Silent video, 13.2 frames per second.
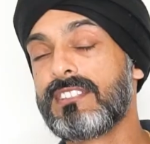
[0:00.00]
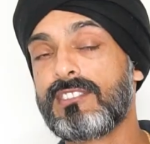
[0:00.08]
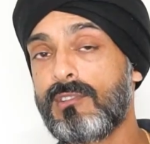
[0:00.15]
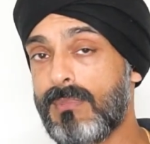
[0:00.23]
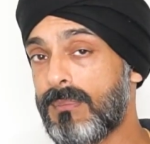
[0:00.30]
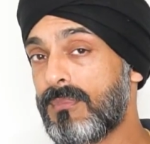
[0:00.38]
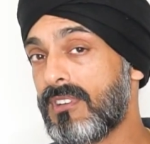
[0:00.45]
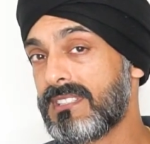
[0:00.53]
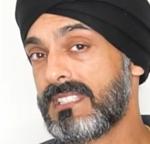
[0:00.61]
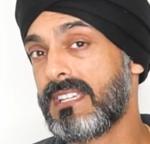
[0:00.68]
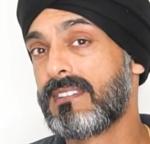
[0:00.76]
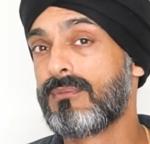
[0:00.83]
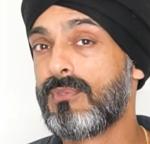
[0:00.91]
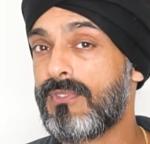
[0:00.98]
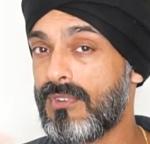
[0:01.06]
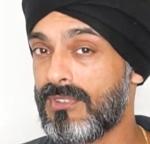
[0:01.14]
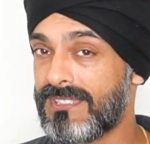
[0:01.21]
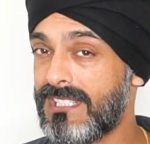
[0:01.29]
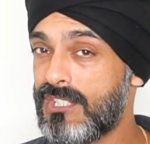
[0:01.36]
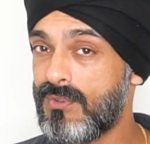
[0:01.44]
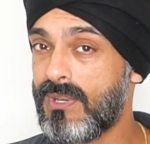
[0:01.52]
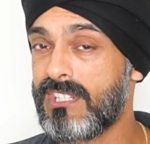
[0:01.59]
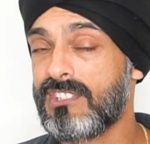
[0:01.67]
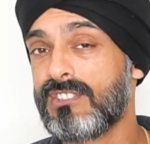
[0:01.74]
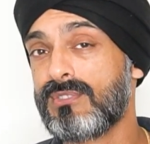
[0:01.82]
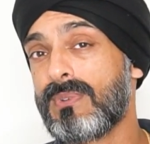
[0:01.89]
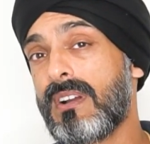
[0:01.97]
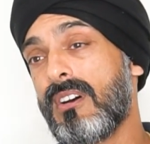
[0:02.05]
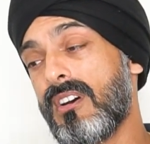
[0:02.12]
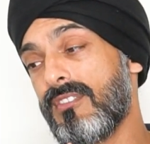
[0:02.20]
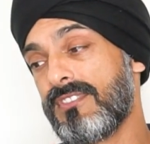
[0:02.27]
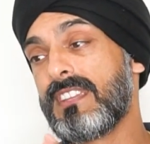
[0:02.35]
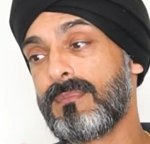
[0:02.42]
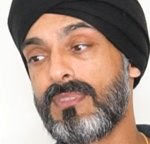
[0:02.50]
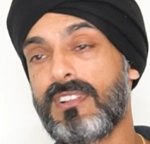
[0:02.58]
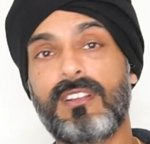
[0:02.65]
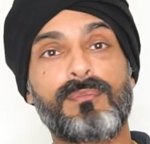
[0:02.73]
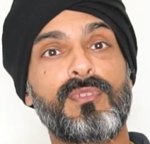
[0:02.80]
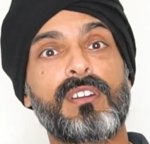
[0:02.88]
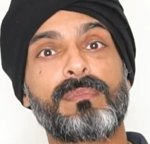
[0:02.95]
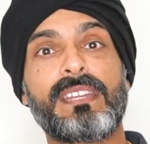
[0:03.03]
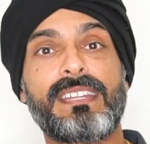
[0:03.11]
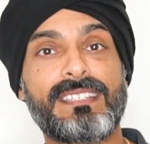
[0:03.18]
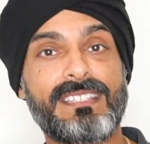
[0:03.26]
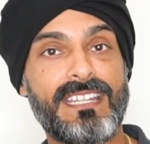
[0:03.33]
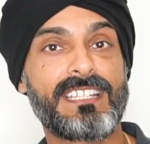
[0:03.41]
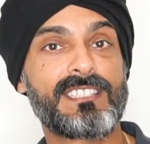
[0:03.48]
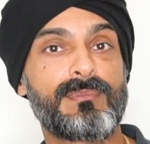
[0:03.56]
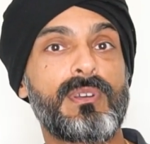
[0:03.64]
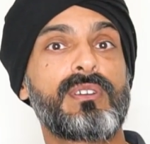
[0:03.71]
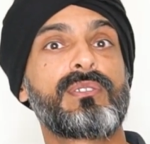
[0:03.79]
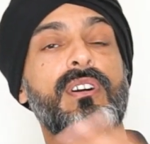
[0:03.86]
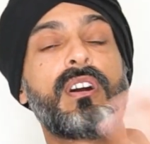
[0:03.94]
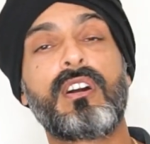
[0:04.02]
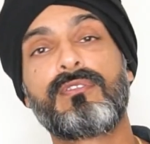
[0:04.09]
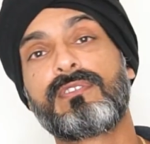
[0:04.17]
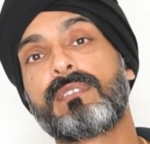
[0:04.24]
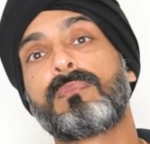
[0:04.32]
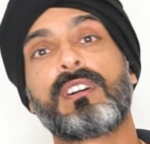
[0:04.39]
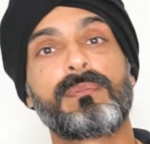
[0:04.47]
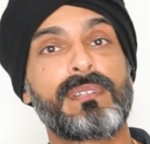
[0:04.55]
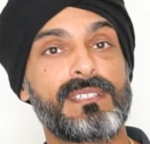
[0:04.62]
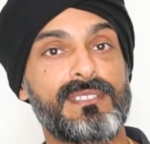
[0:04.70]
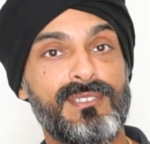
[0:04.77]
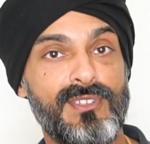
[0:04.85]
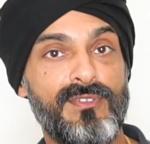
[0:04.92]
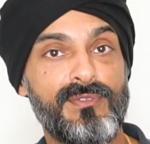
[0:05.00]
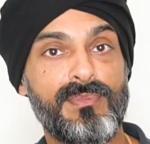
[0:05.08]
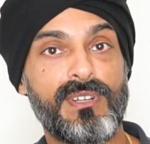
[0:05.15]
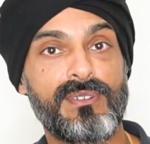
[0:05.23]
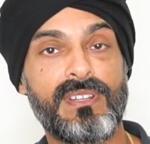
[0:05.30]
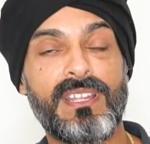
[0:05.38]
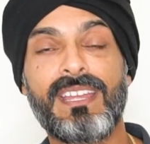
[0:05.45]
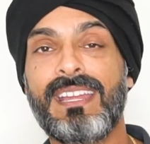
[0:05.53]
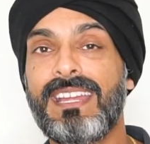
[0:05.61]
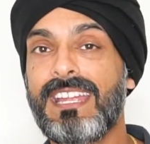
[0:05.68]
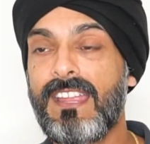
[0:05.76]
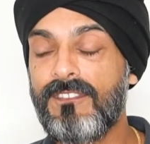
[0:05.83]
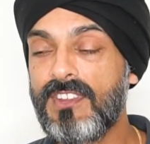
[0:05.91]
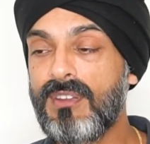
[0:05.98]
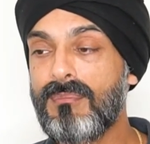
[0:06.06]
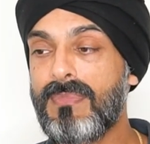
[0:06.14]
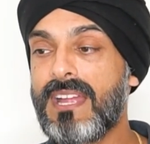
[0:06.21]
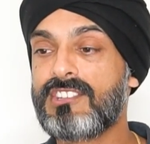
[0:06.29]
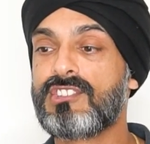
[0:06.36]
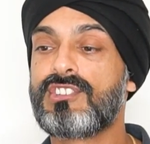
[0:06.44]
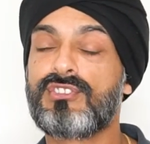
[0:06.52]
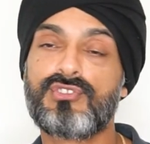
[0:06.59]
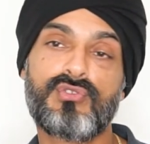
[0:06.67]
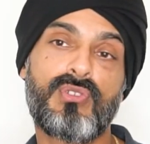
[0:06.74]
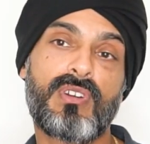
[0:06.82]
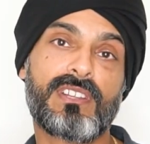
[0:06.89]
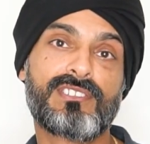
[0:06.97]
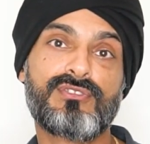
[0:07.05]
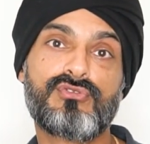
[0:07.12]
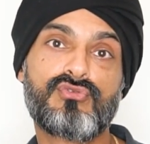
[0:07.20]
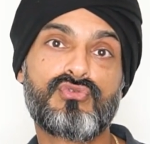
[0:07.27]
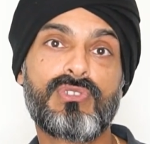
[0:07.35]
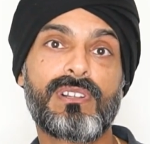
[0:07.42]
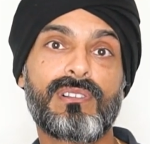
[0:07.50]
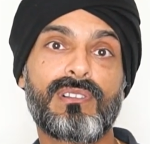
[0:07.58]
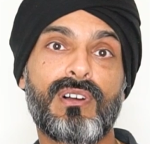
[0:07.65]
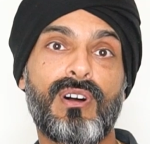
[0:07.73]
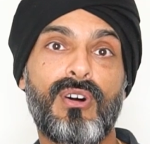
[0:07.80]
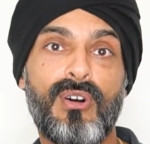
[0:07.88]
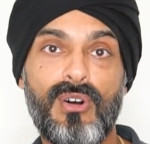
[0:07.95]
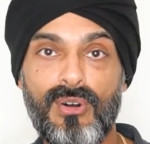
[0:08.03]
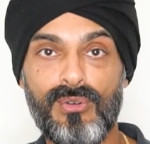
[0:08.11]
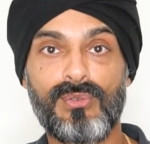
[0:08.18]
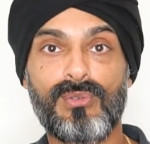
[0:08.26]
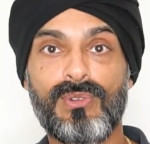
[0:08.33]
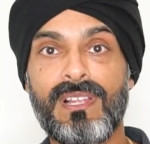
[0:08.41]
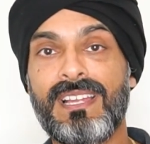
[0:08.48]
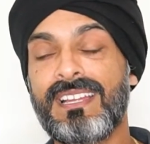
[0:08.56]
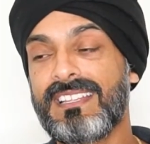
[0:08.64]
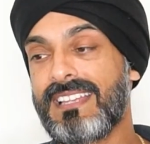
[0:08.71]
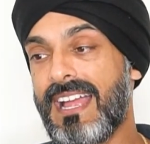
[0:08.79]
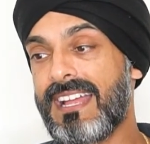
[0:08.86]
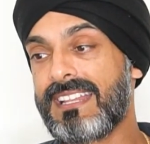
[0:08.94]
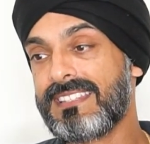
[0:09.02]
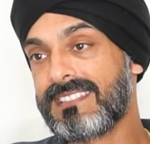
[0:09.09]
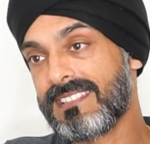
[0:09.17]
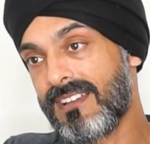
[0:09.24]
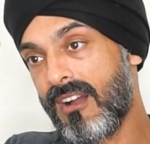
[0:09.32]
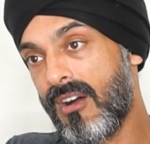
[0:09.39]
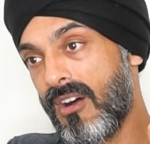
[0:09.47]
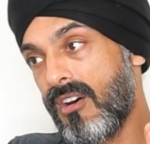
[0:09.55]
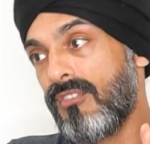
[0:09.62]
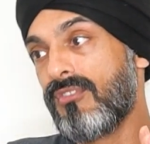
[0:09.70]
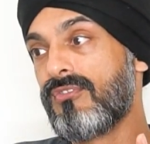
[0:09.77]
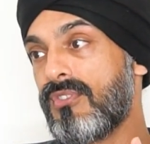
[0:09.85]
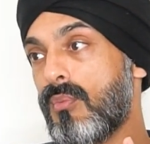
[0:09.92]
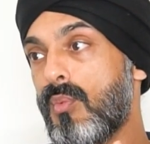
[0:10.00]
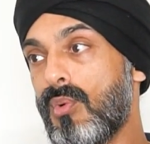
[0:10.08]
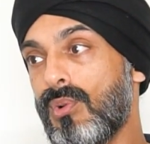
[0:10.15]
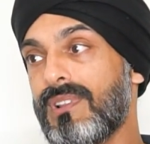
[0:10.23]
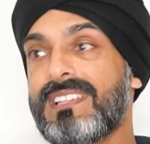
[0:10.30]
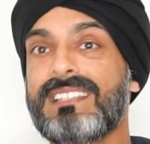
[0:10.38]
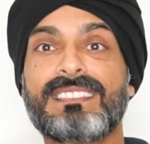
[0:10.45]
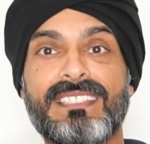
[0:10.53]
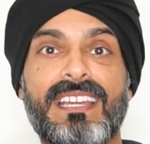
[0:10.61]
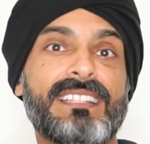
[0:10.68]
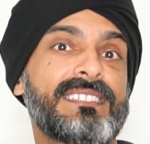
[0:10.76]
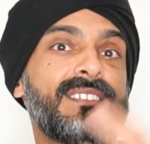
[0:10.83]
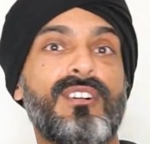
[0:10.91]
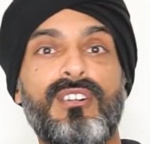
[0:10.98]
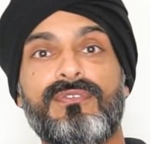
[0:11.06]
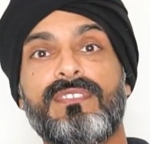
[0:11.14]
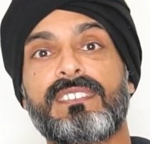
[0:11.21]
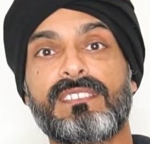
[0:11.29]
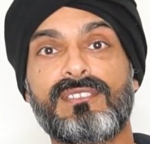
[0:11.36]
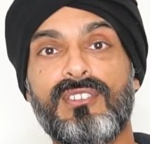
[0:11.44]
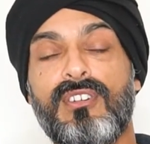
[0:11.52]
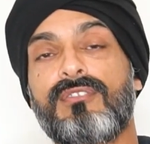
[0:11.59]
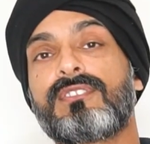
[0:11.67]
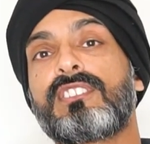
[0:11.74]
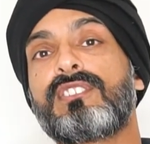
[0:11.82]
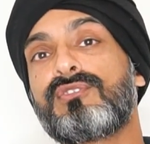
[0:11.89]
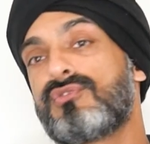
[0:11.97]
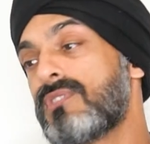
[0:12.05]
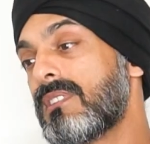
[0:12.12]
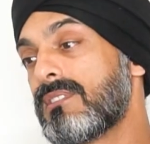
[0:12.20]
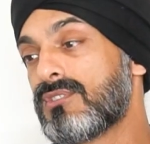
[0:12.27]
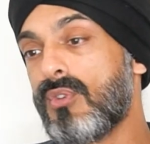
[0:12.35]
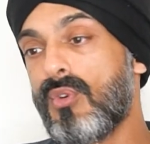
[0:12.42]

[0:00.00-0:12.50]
So remember I said we've got situations where half the implant might be in dense bone, half of it might be in soft bone. If you imagine you're trying to drill a hole and half the wall is dense, half is soft, your drill is